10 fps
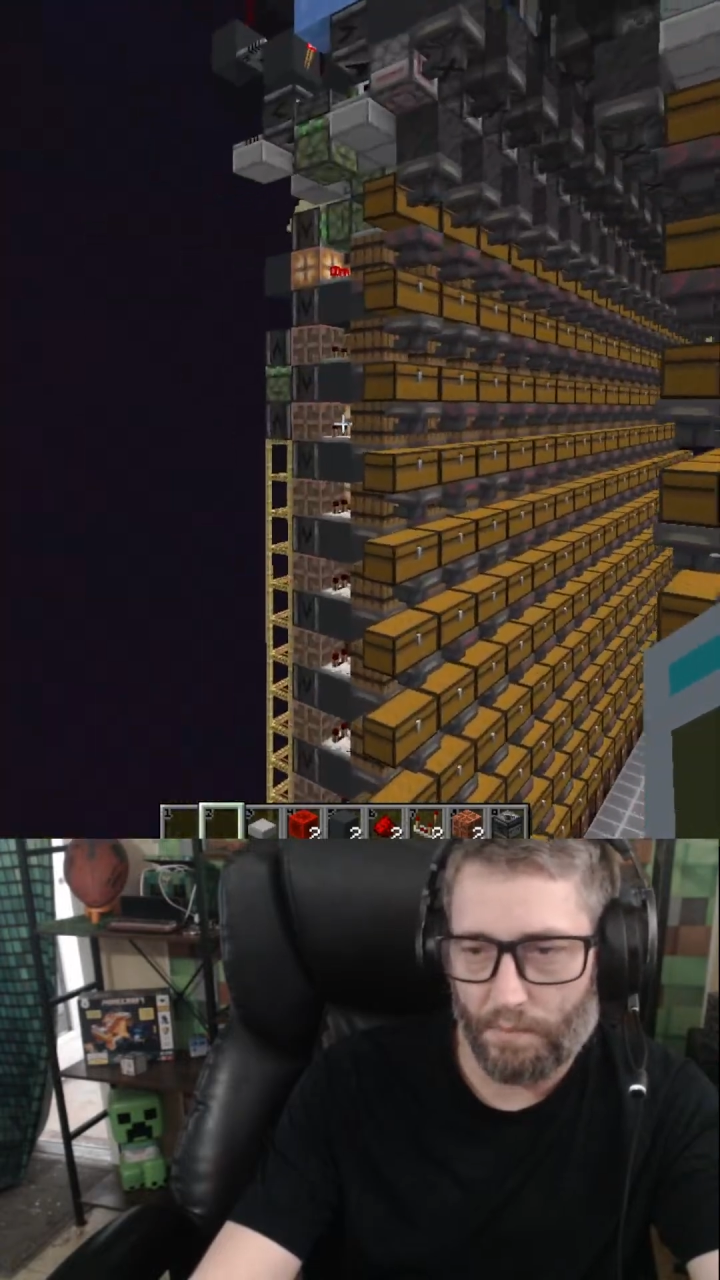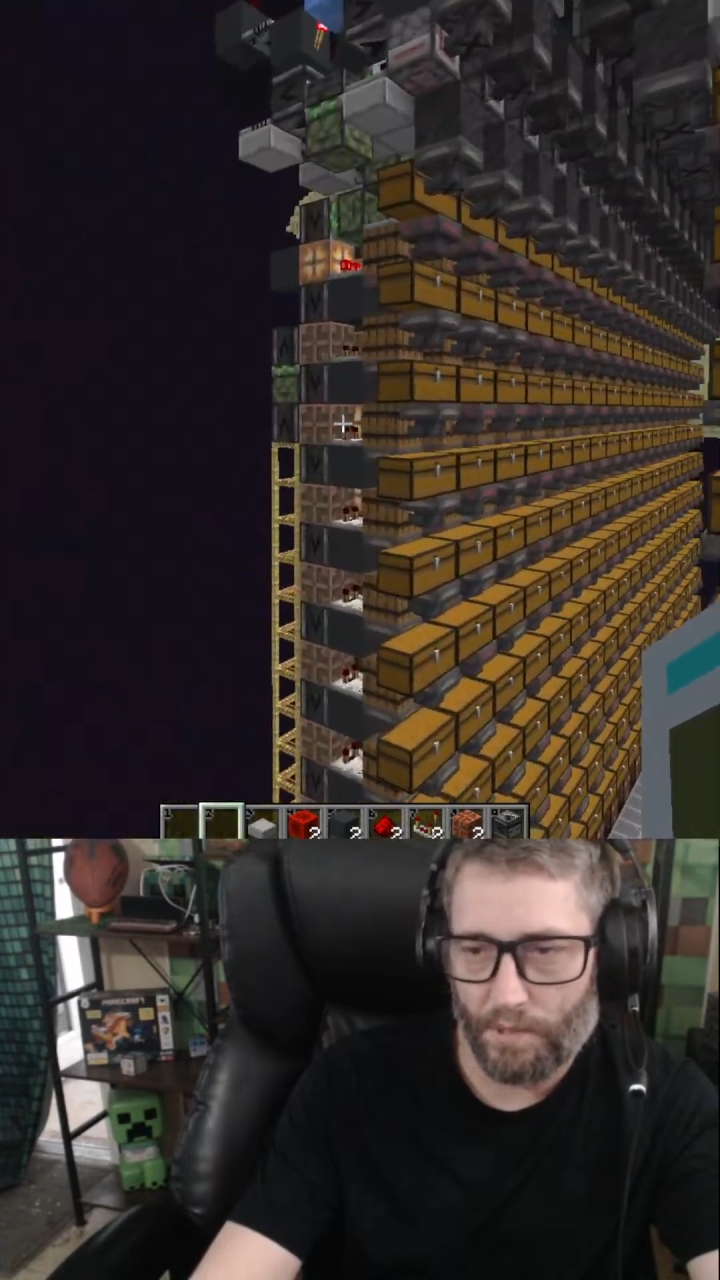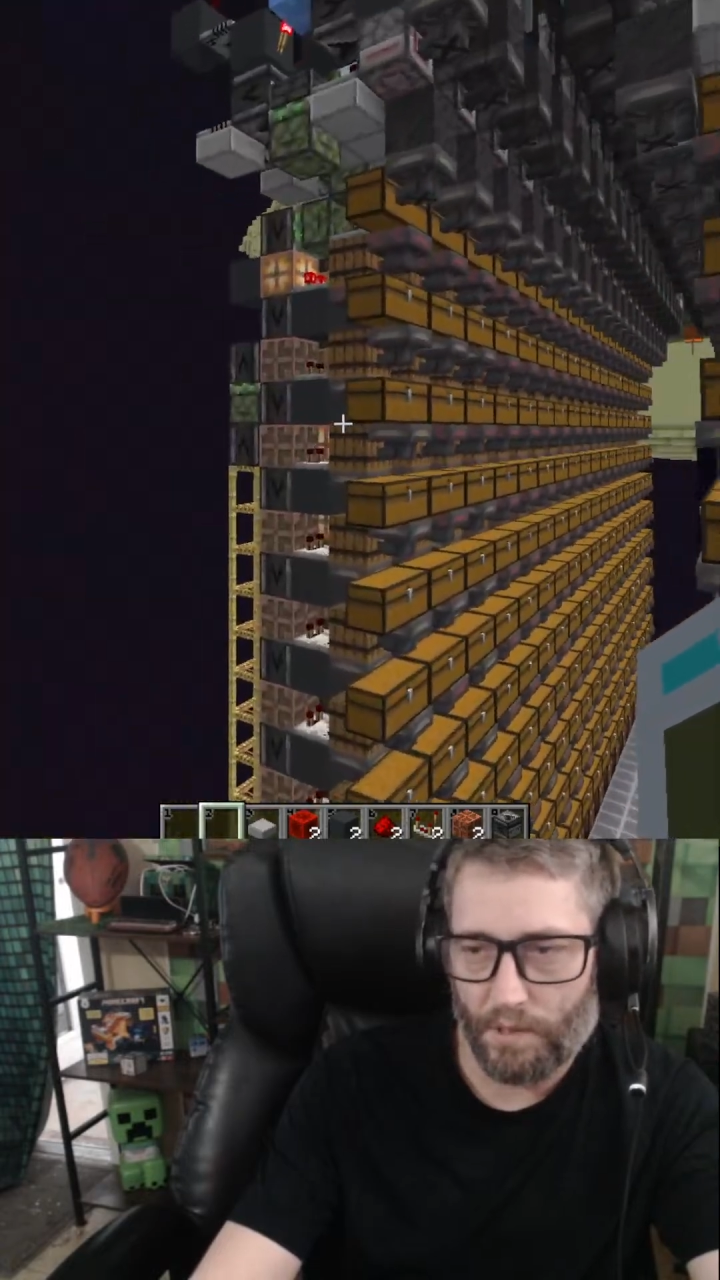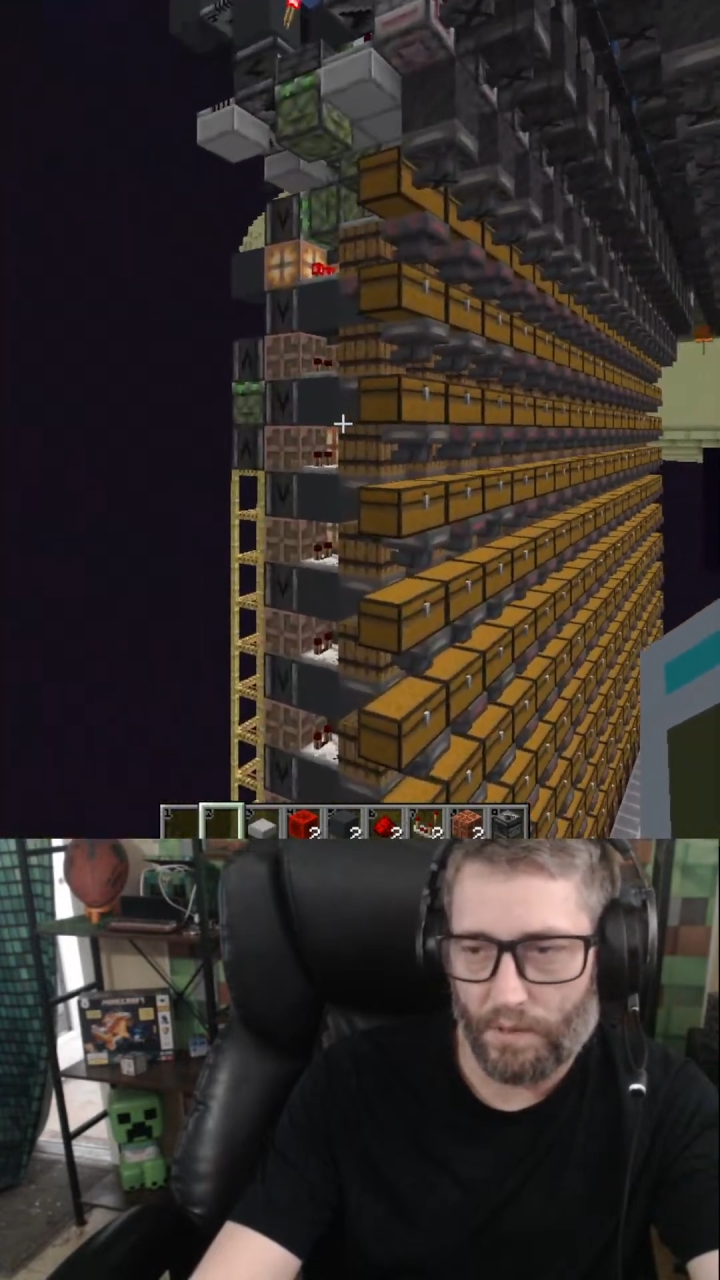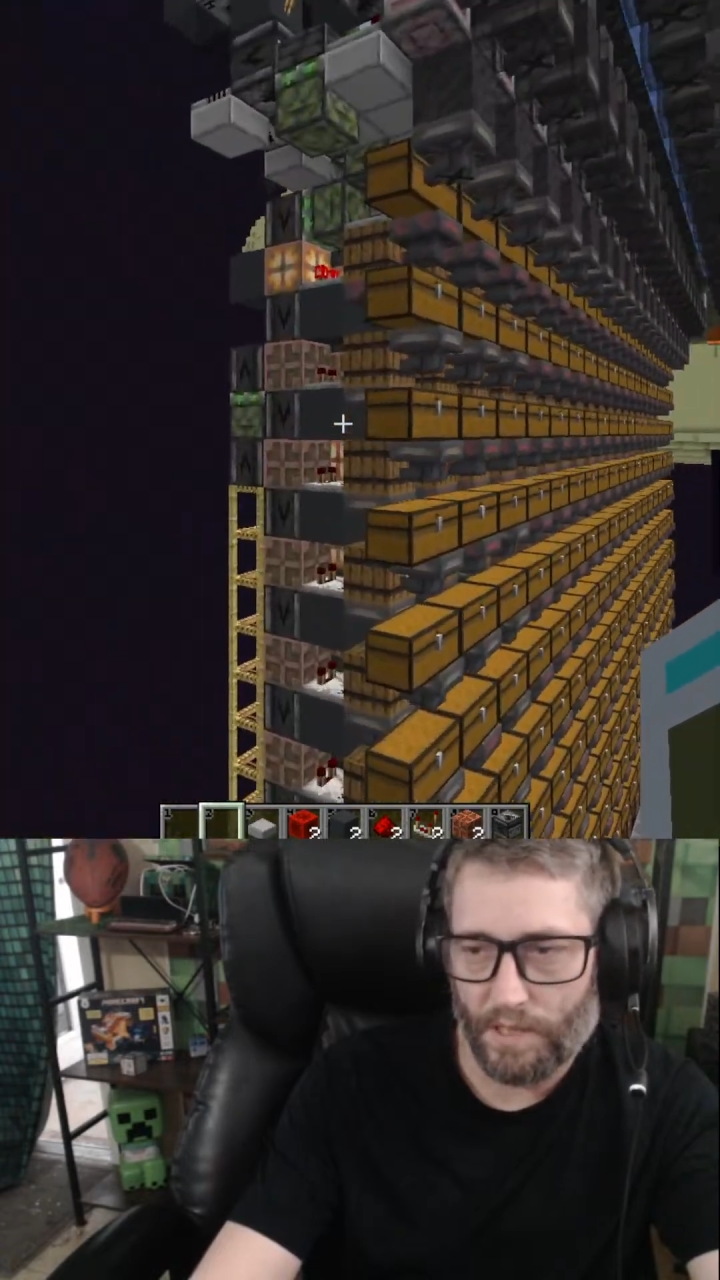
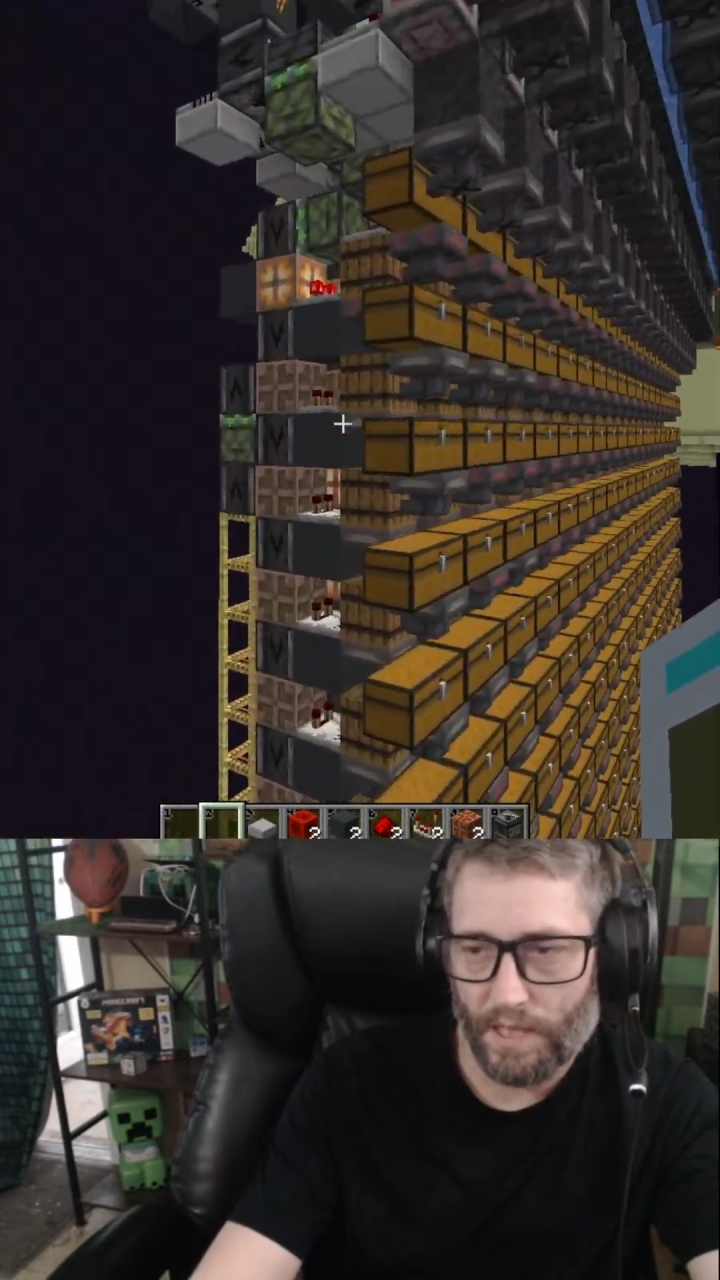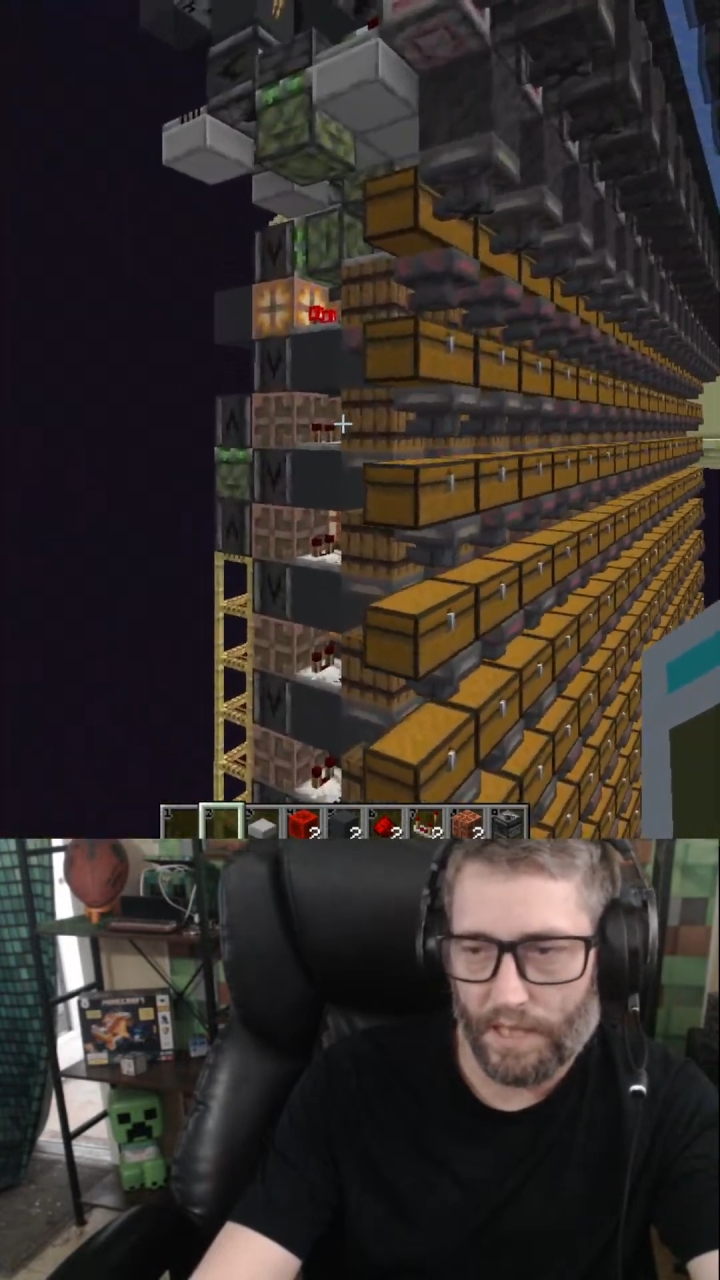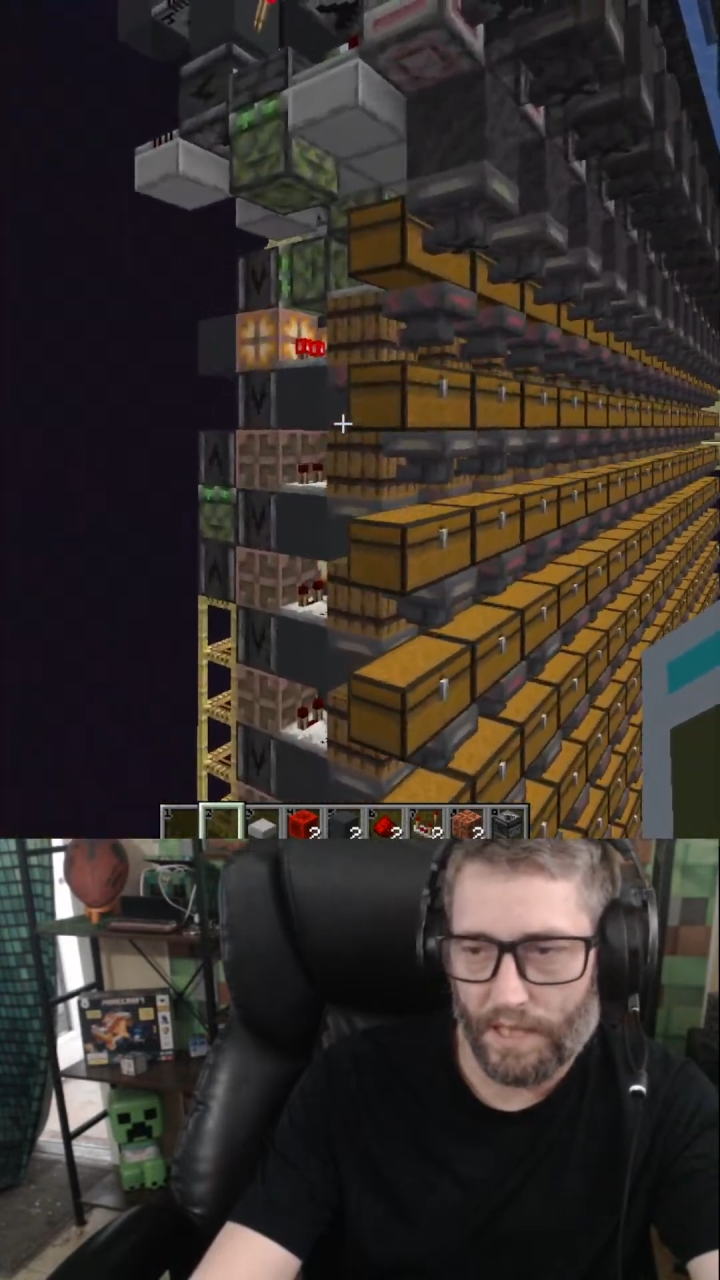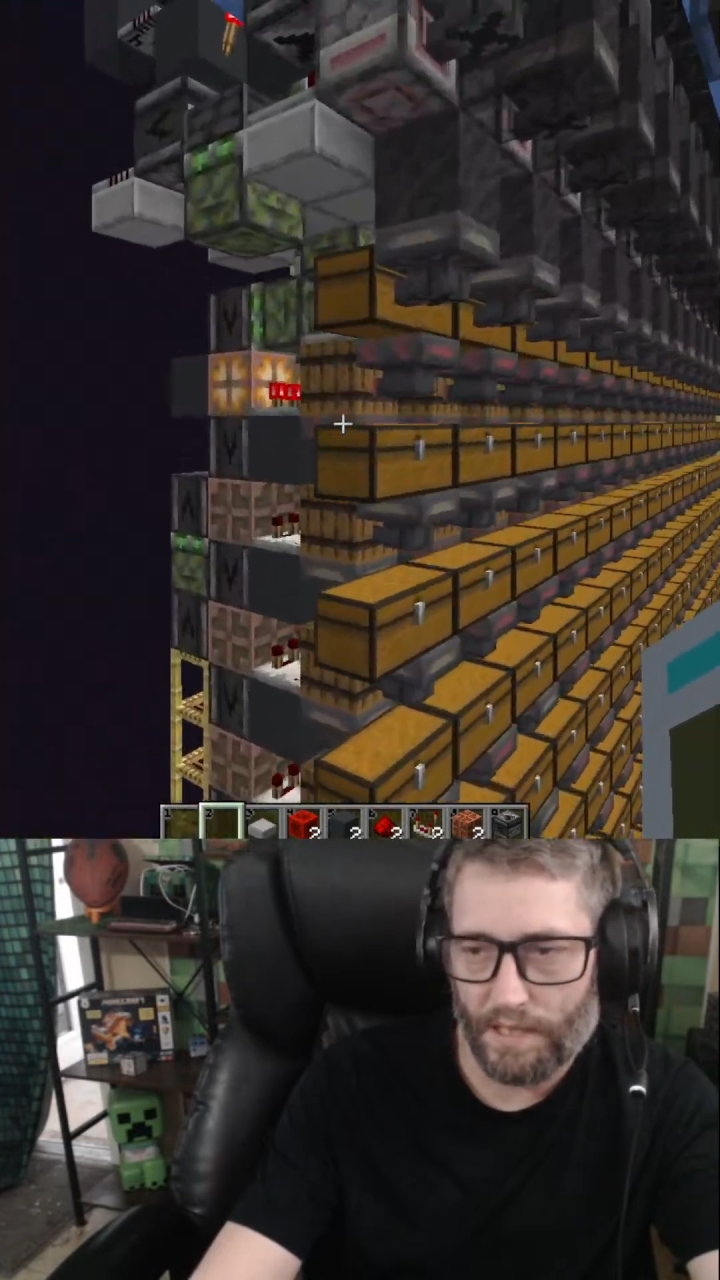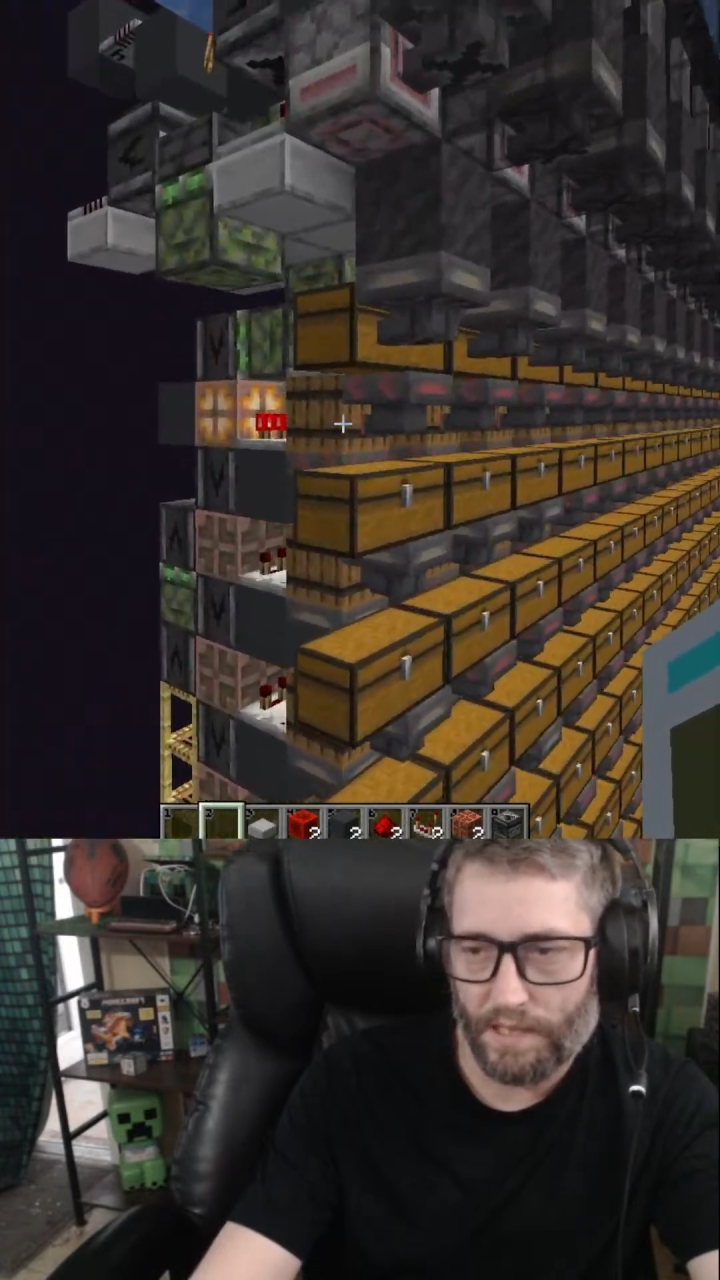storage like
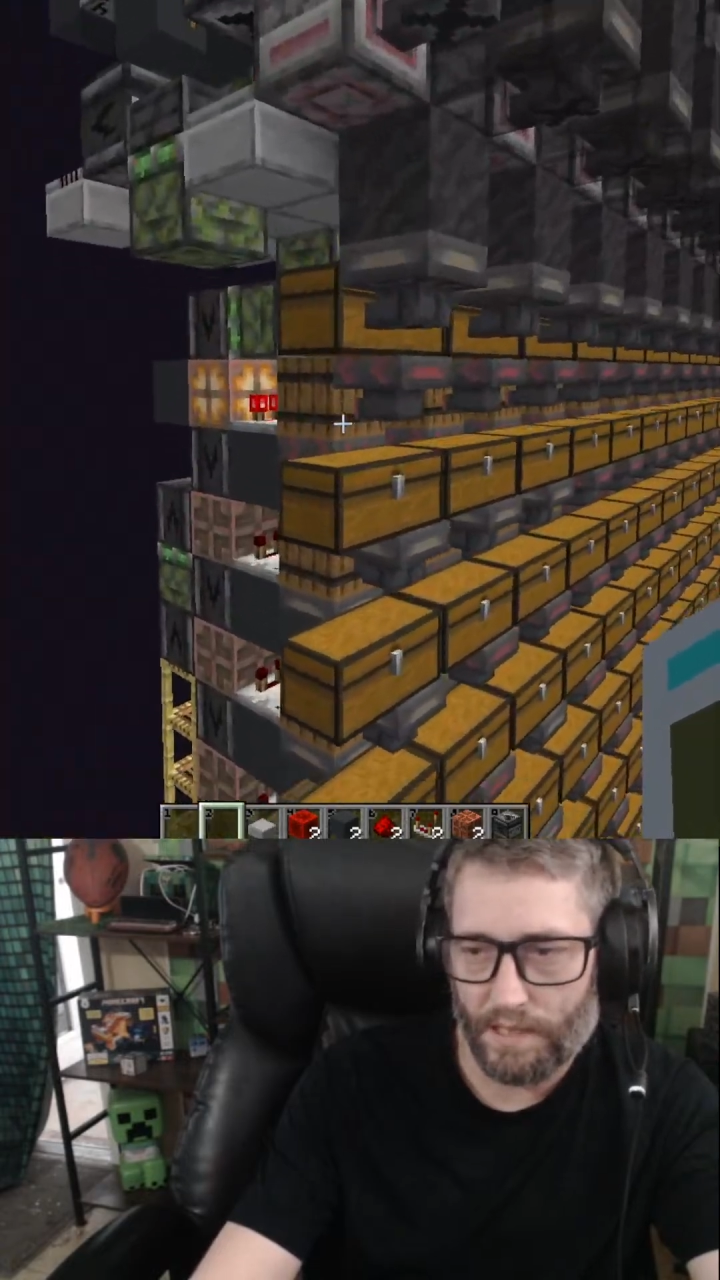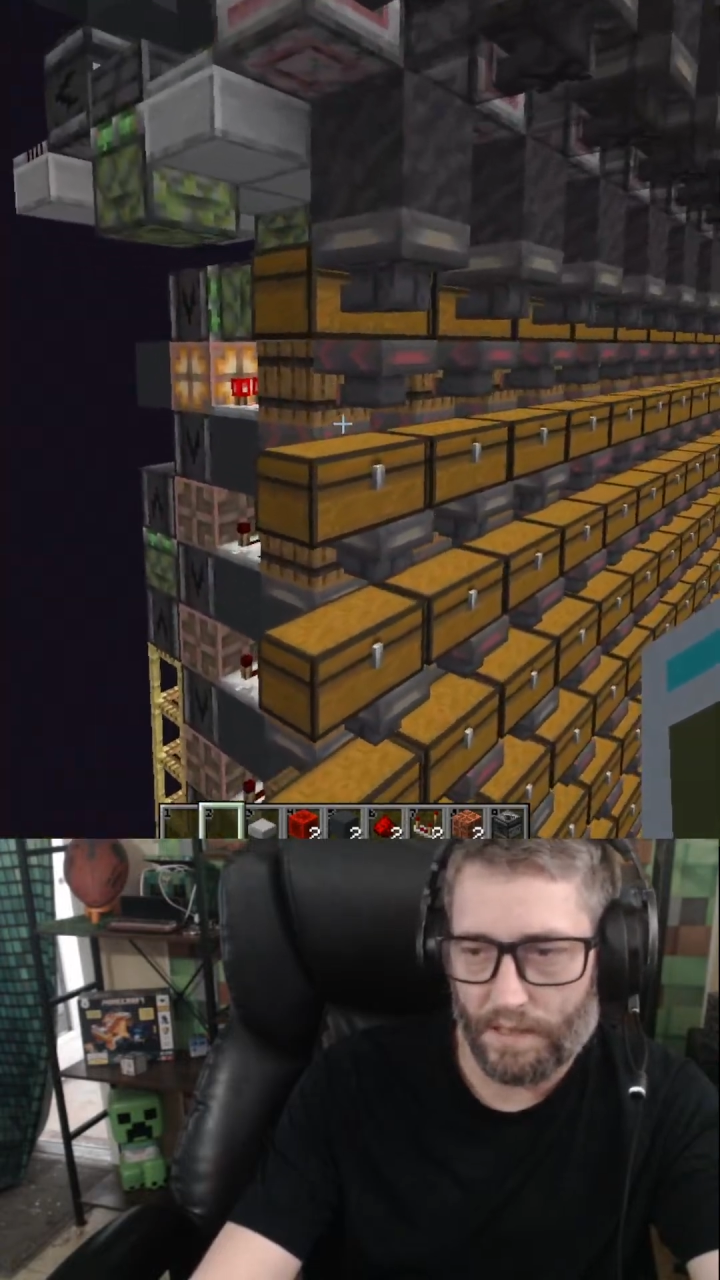this.